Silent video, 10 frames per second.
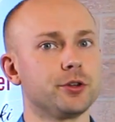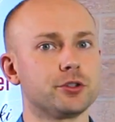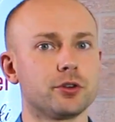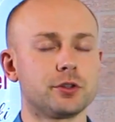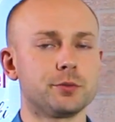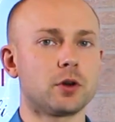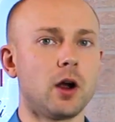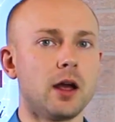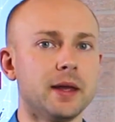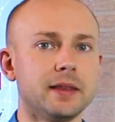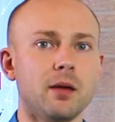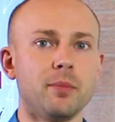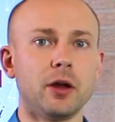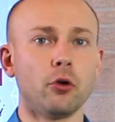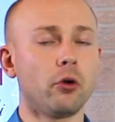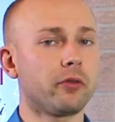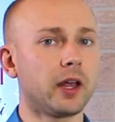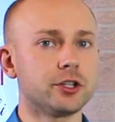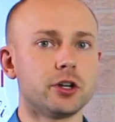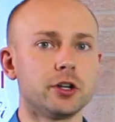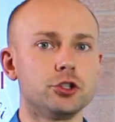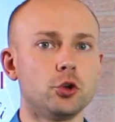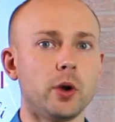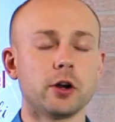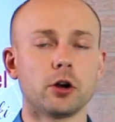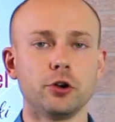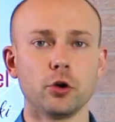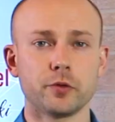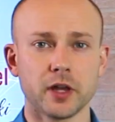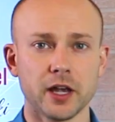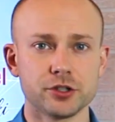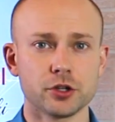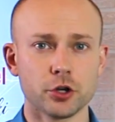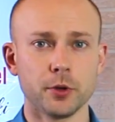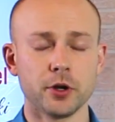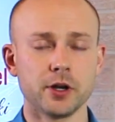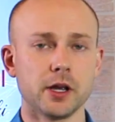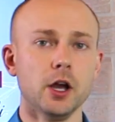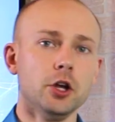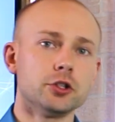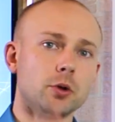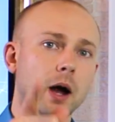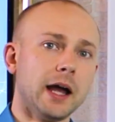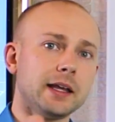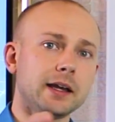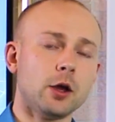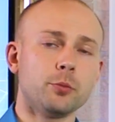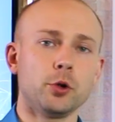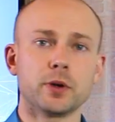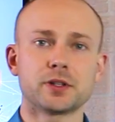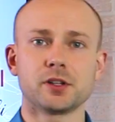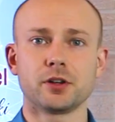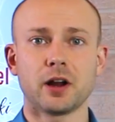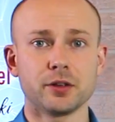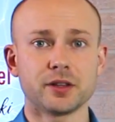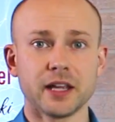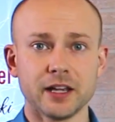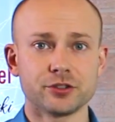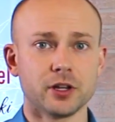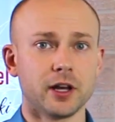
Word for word: Be sure to subscribe, hit that bell notification, and join our notification community so I can help you excel your health and your